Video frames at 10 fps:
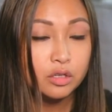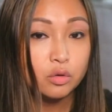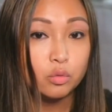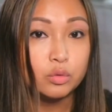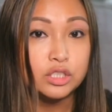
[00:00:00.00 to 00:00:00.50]

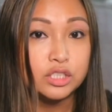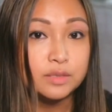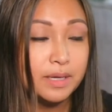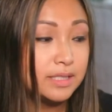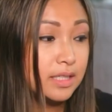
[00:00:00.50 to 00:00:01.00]
which is
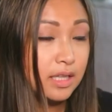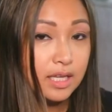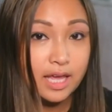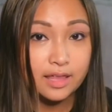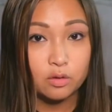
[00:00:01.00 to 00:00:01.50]
basically
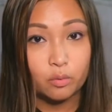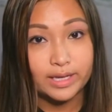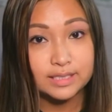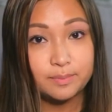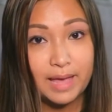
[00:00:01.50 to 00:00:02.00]
like the
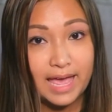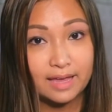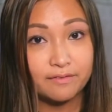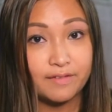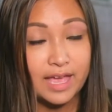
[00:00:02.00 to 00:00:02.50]
waist
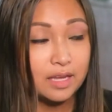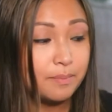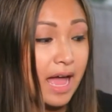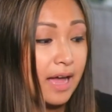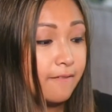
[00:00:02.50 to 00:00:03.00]
bag fanny
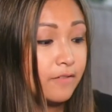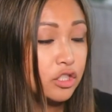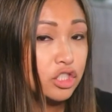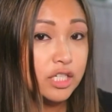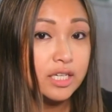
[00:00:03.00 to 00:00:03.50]
pack
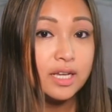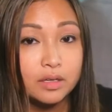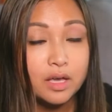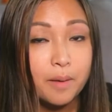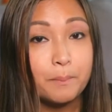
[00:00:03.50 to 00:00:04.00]

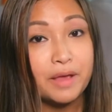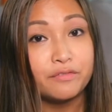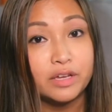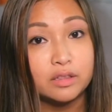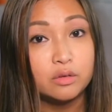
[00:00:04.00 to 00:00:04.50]
version. My
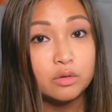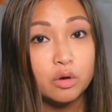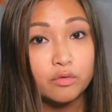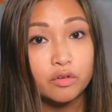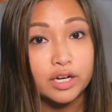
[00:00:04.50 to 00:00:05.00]
friend Luke
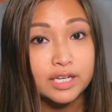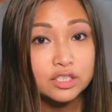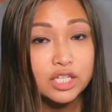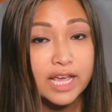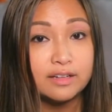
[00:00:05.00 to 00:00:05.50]
over on
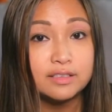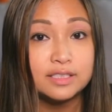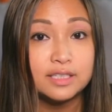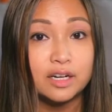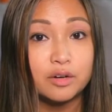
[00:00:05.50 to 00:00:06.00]
his channel
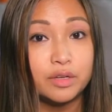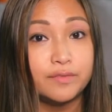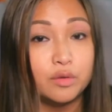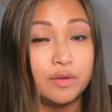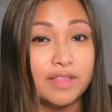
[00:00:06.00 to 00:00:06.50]
did a
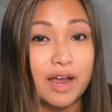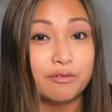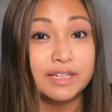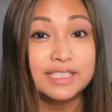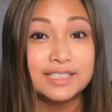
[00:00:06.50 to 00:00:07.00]
review of that
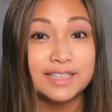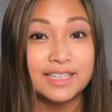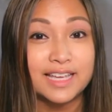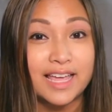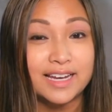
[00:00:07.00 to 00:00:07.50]

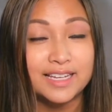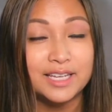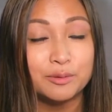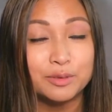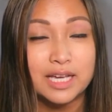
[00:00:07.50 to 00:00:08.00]
recently, and
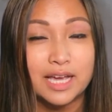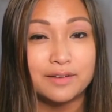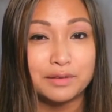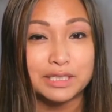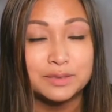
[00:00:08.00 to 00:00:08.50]
he was kind
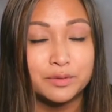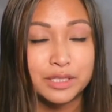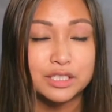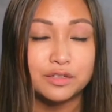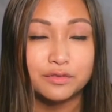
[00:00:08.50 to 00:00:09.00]
of the
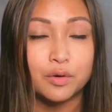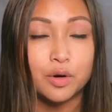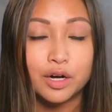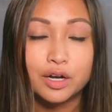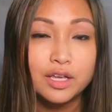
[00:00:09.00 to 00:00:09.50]
inspiration
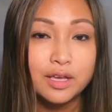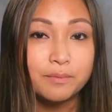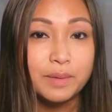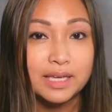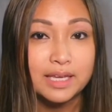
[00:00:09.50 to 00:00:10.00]
for
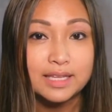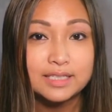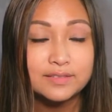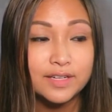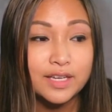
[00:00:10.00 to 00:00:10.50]
making
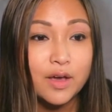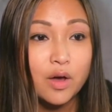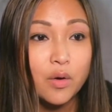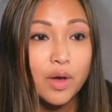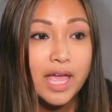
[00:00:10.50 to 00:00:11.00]
this
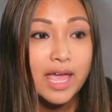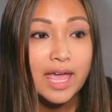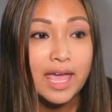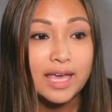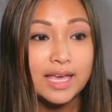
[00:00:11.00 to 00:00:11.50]
video,
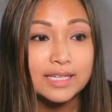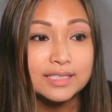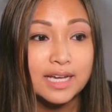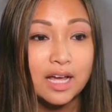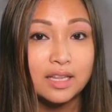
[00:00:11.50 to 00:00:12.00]
and
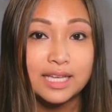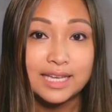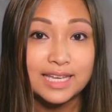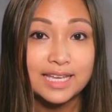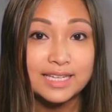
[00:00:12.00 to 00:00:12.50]
I'll
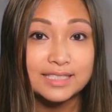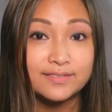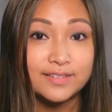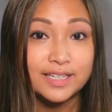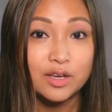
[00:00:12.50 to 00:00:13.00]
link his
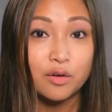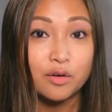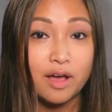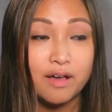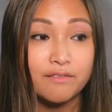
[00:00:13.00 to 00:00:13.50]

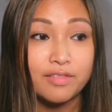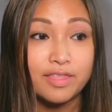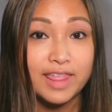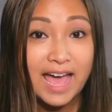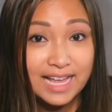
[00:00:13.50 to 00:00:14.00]
video of
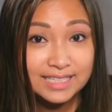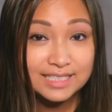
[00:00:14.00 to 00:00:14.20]
that